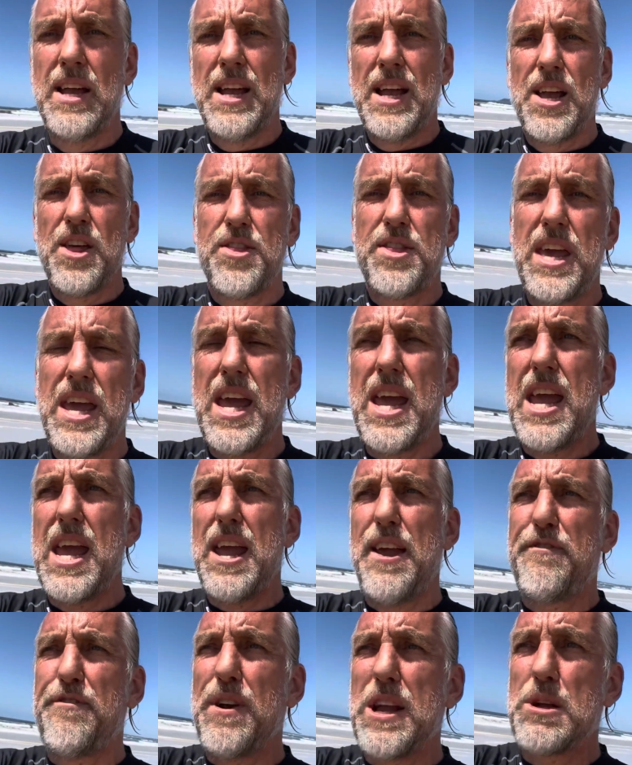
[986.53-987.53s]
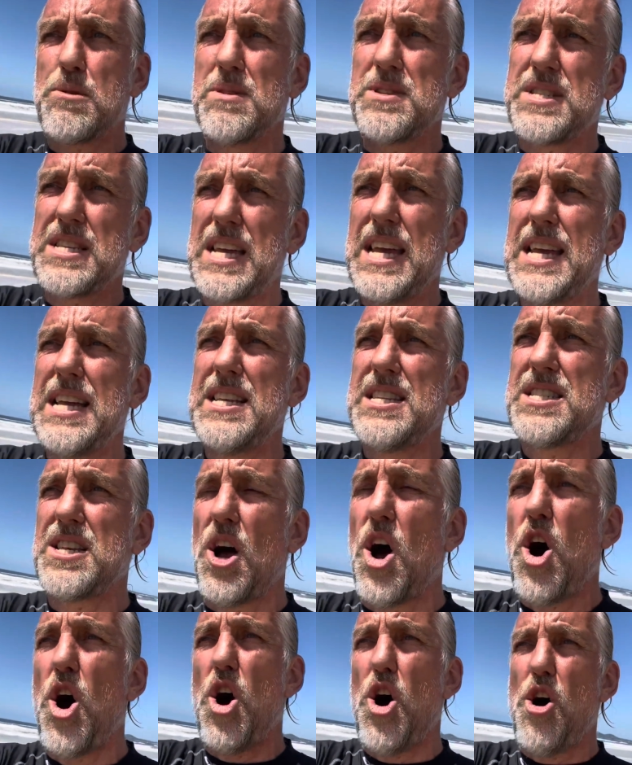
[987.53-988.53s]
the frequencies
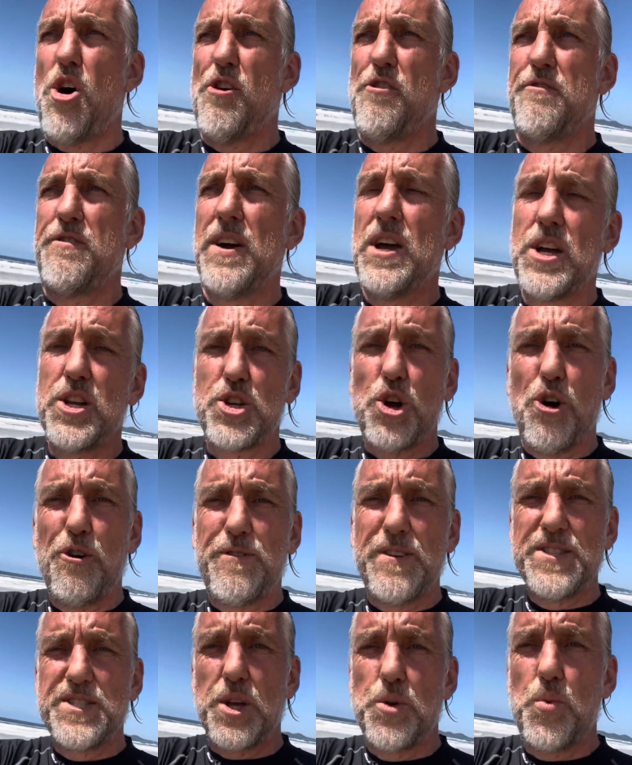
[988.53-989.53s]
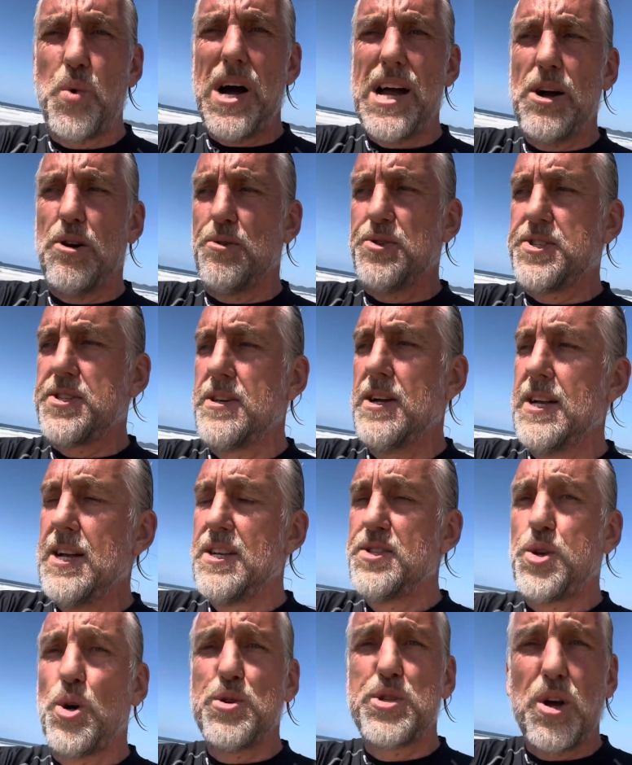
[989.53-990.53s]
of dolphins and whales. It's
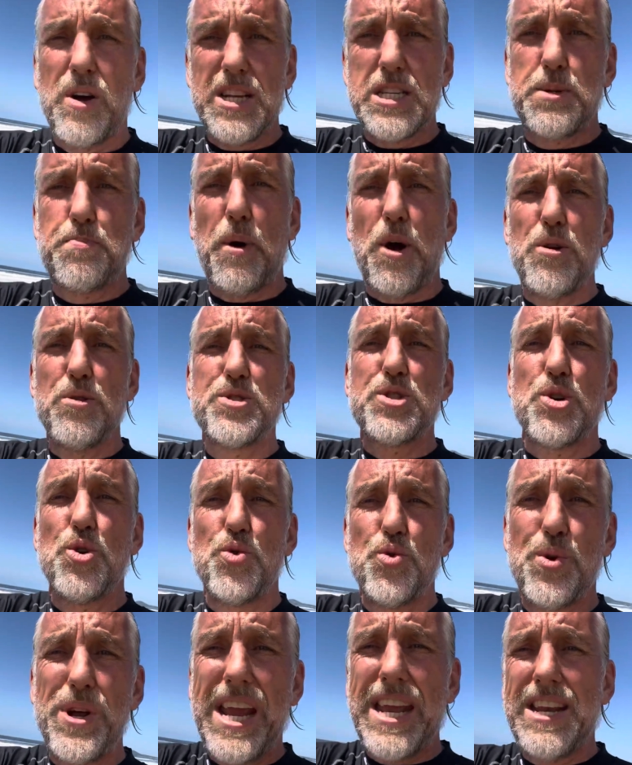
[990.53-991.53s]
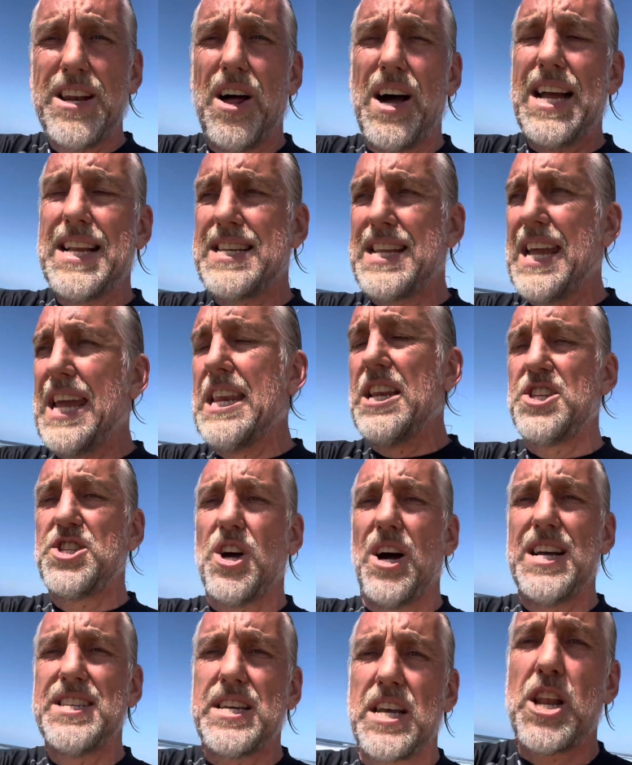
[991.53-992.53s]
also exposed to red light to
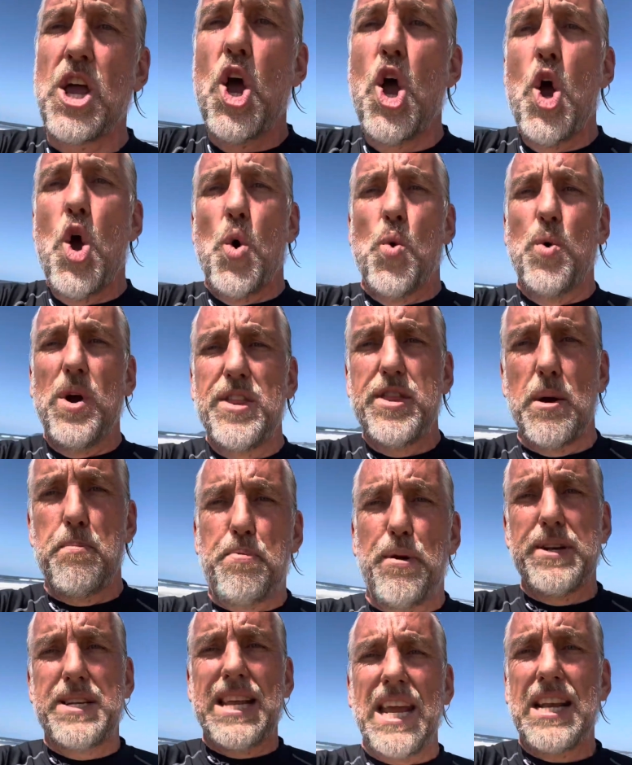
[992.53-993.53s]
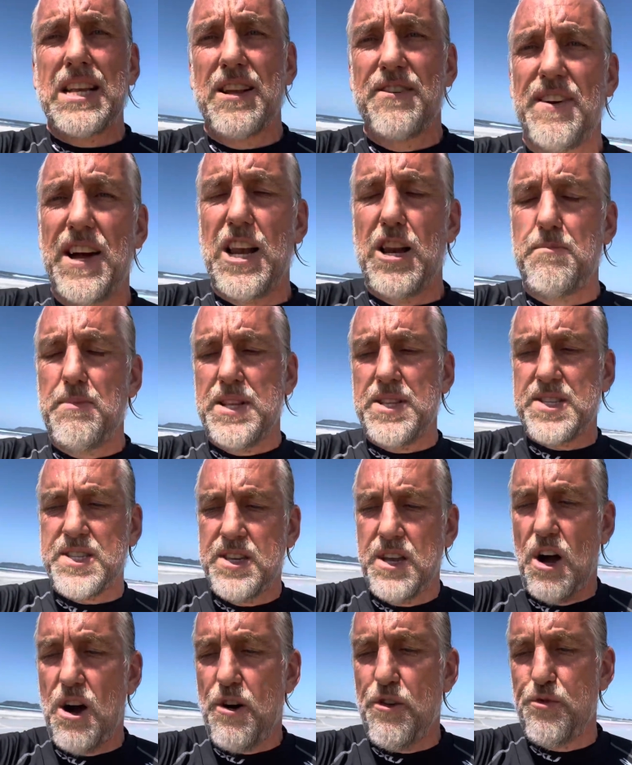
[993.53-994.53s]
energize it with the protective elements
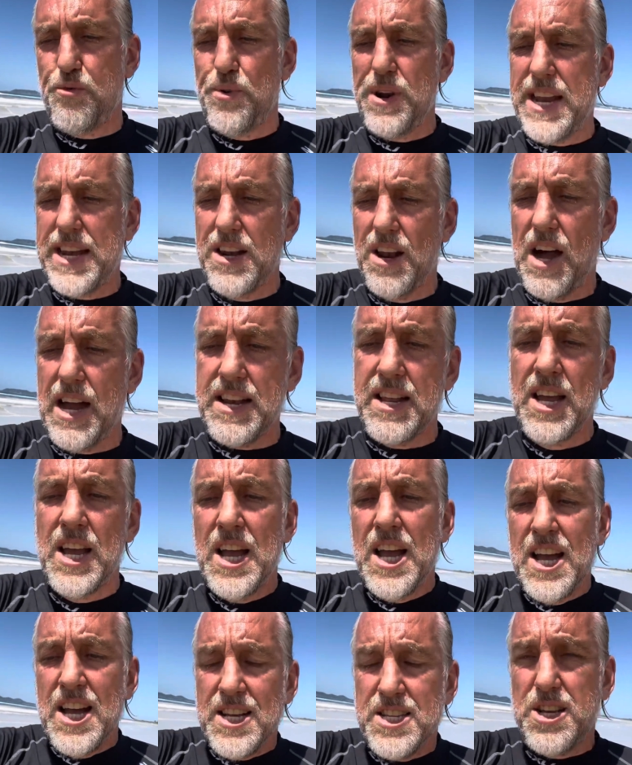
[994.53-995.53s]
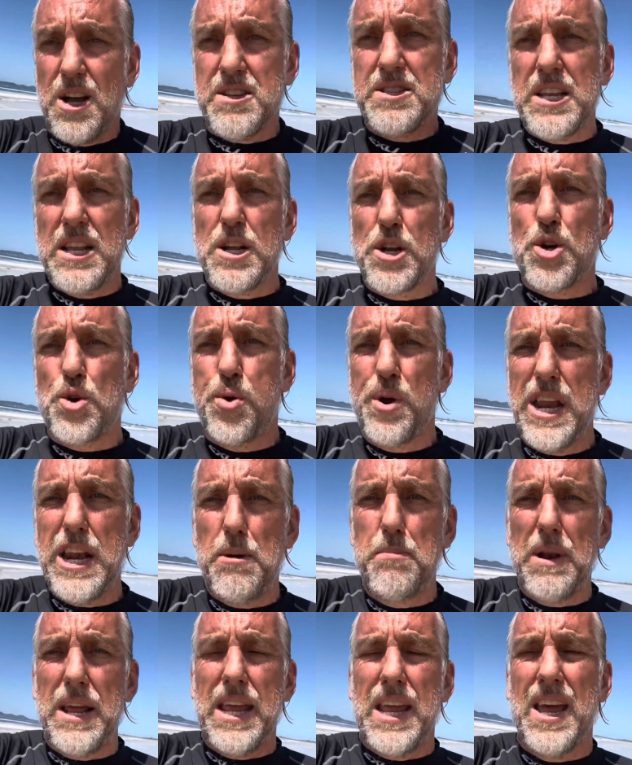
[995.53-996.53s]
of red light. So it's an
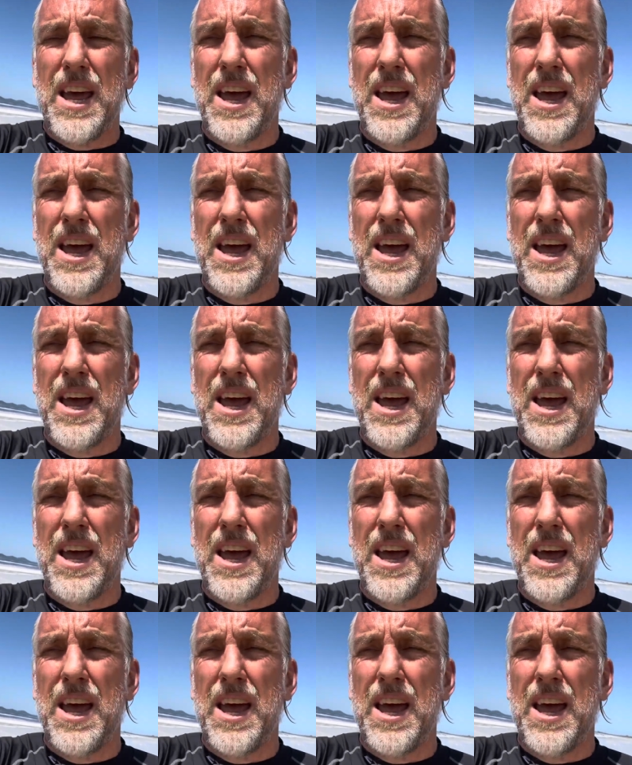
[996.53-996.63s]
incredibly